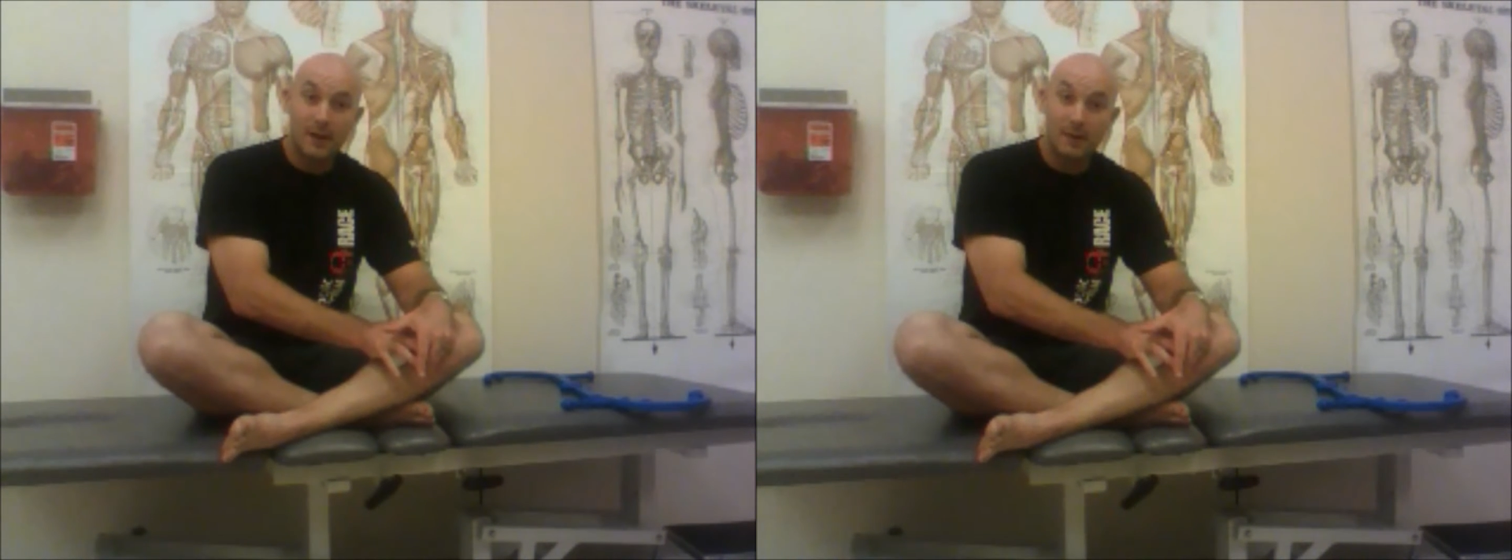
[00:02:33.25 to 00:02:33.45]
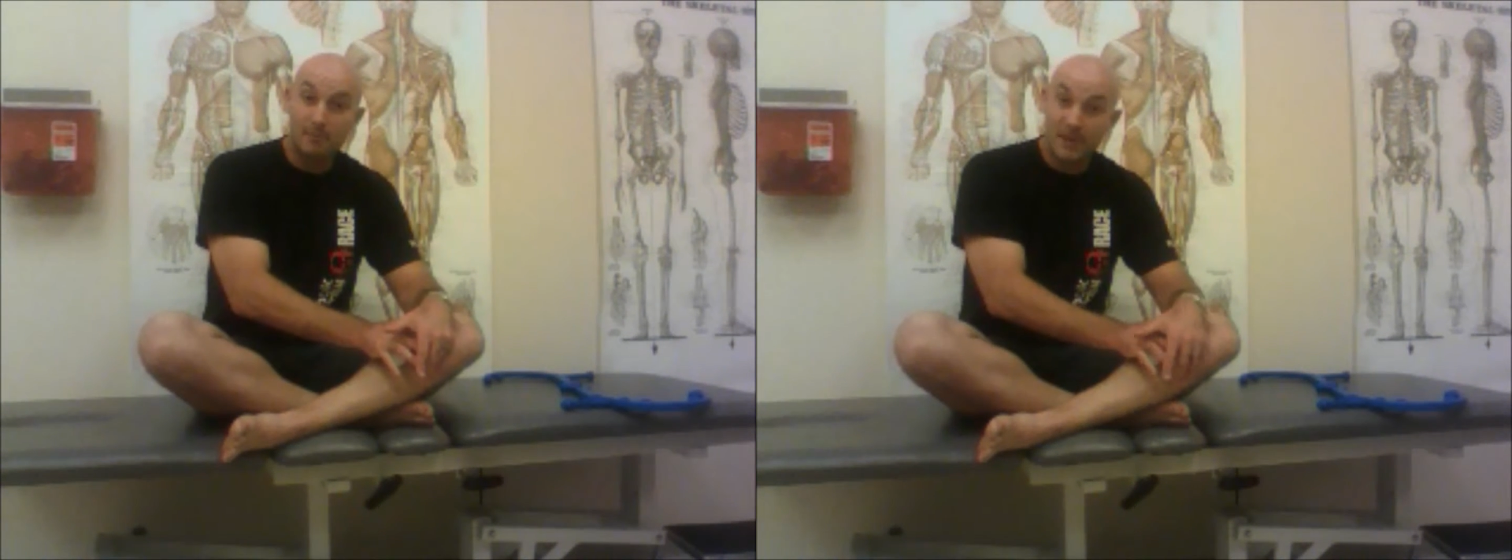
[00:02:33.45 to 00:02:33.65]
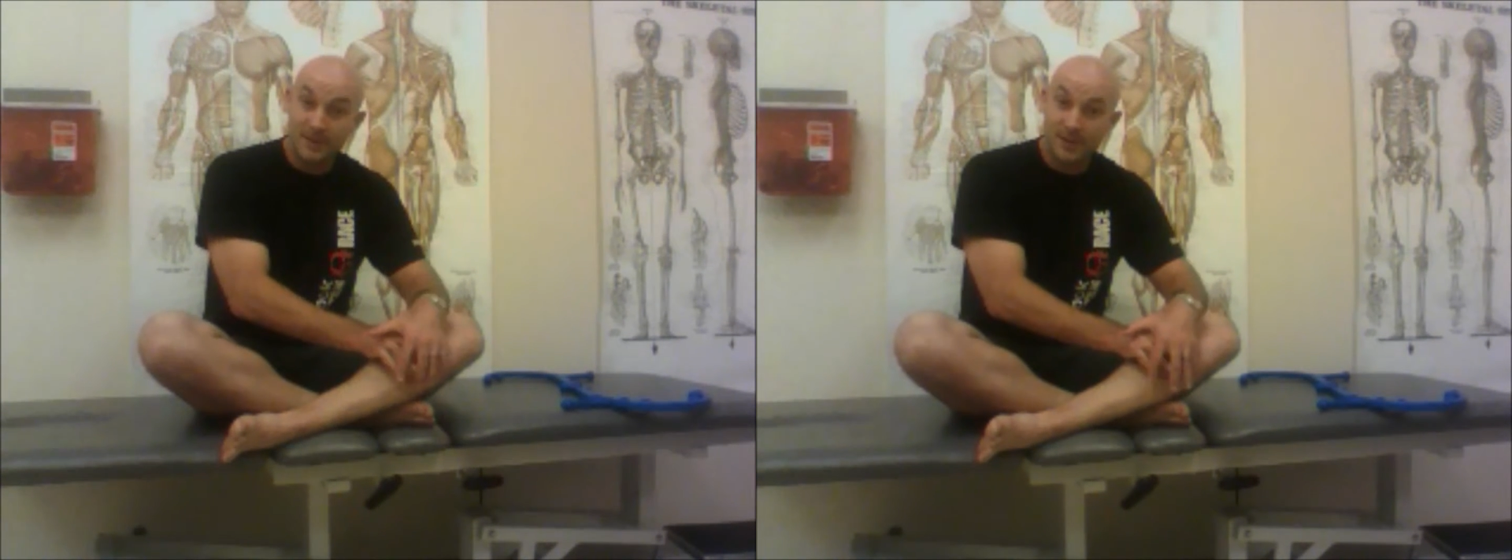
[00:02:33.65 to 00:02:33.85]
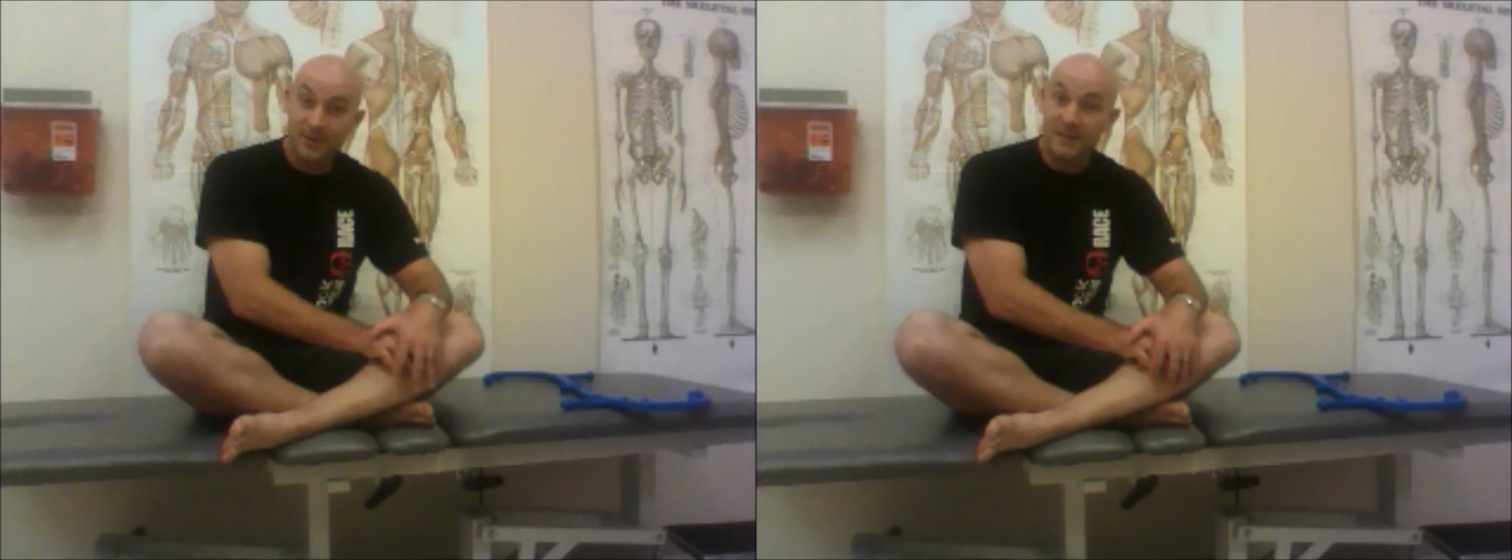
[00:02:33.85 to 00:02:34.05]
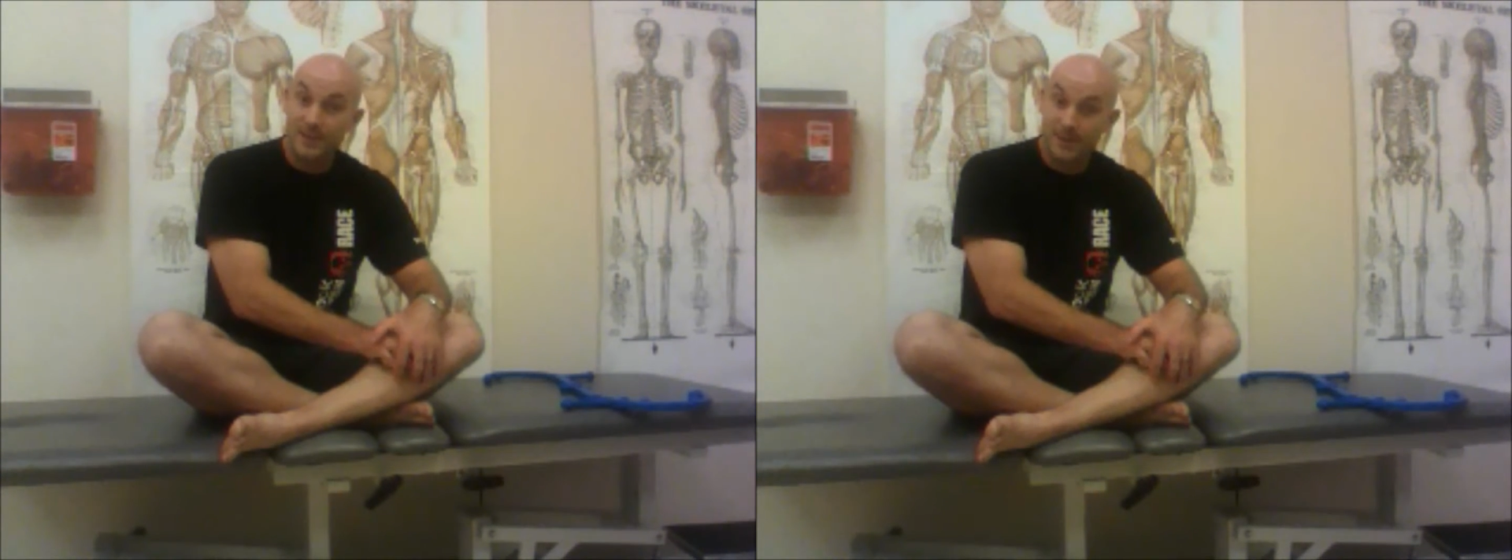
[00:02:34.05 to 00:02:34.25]
a muscle
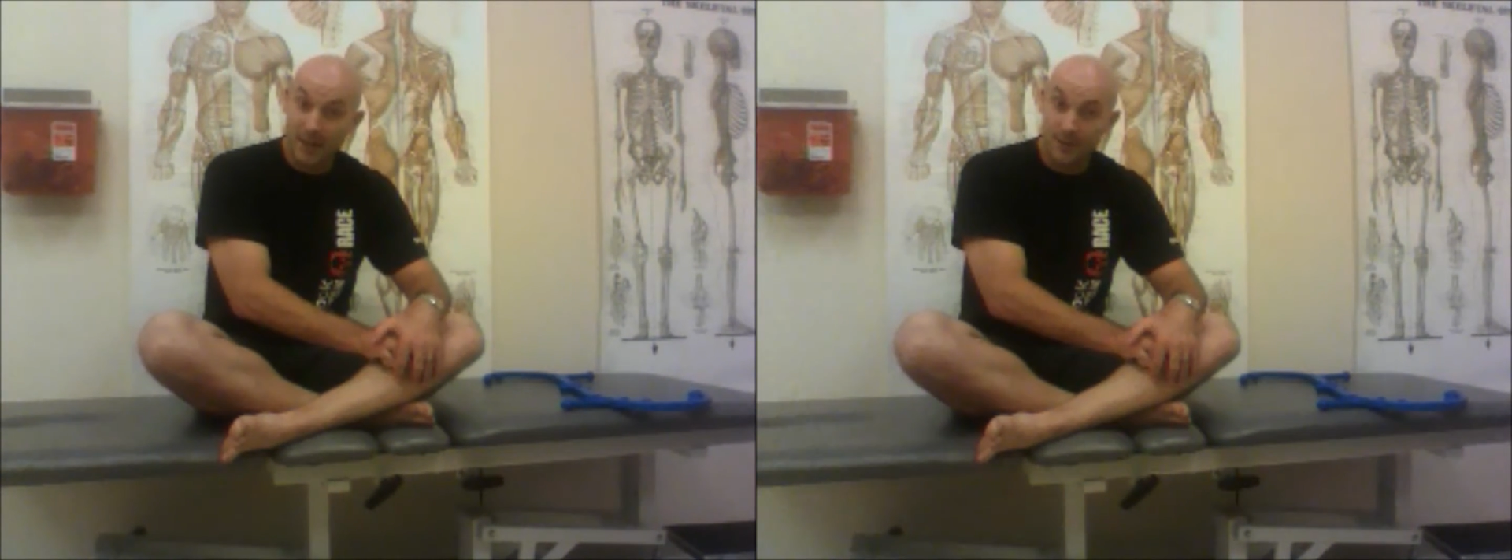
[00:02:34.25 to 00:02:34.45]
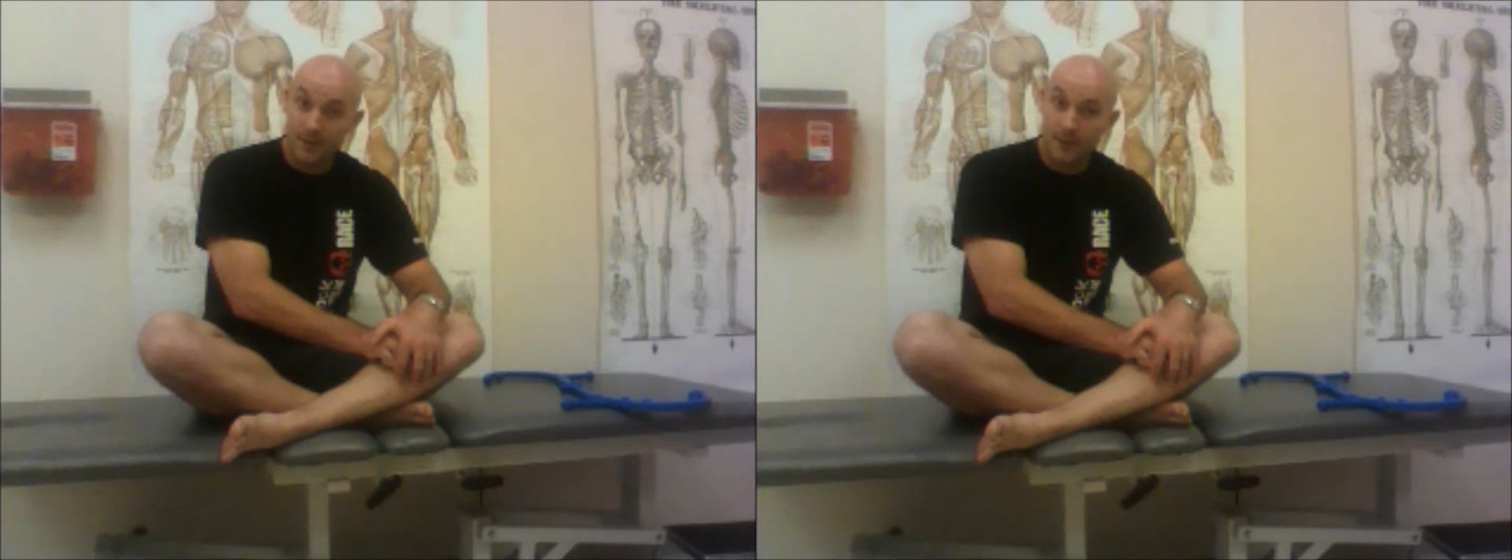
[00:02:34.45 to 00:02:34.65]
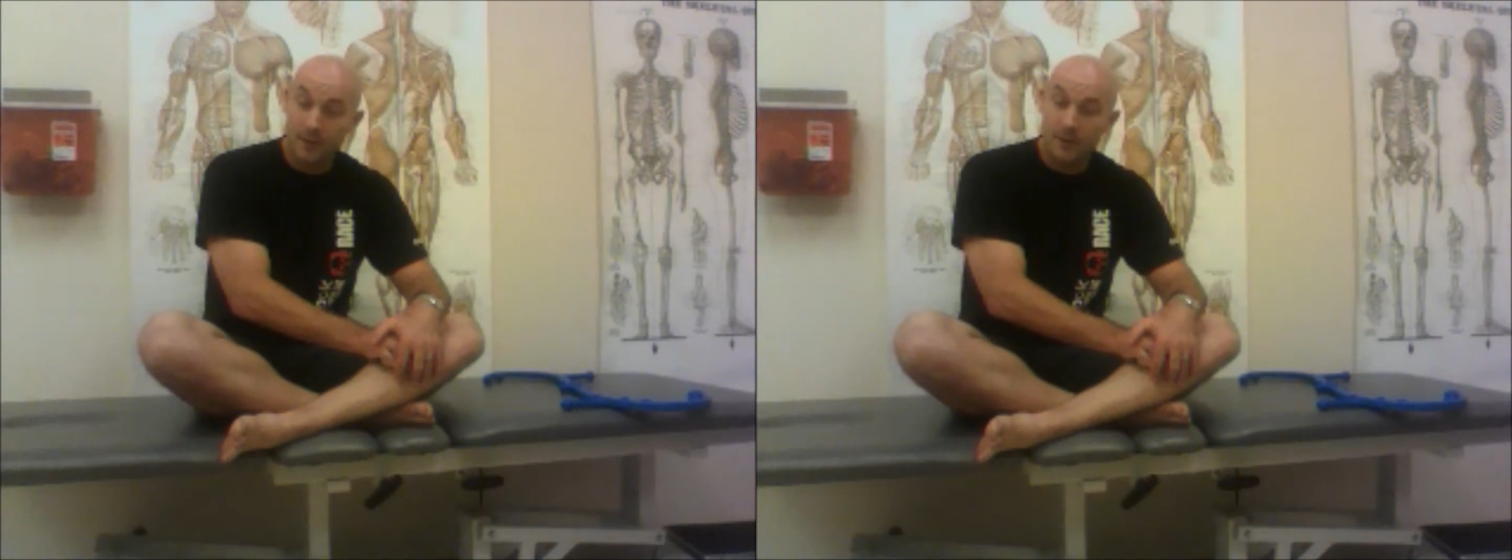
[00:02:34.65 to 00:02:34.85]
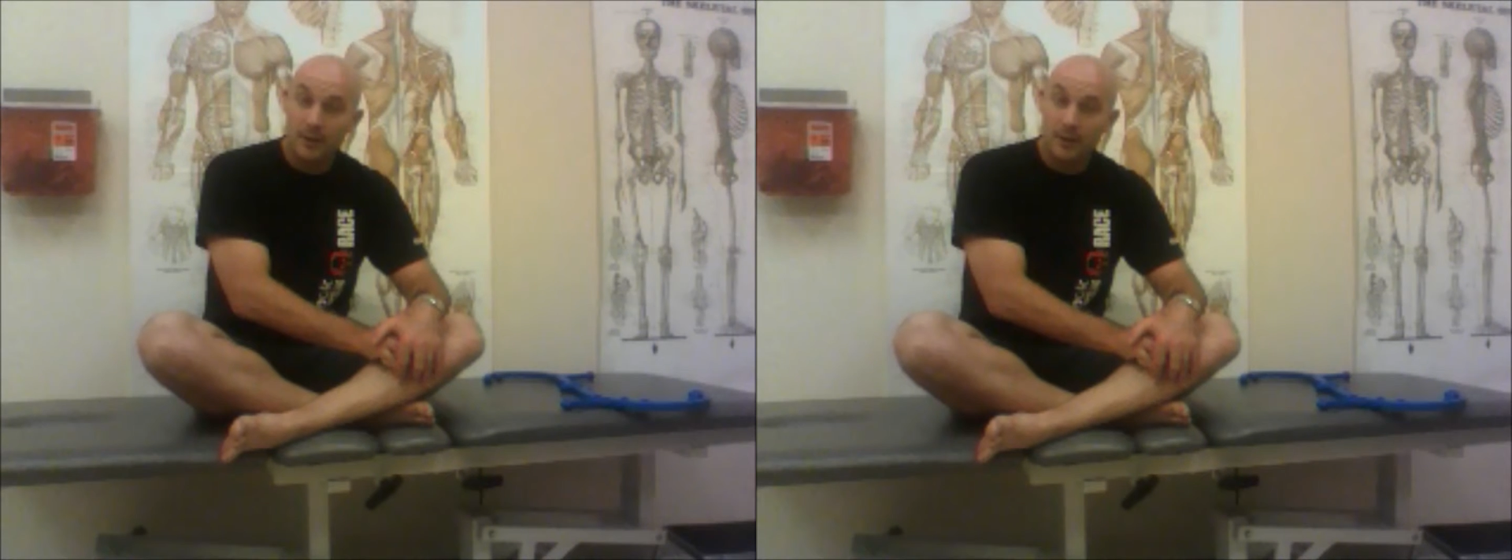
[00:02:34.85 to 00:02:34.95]
that's tender.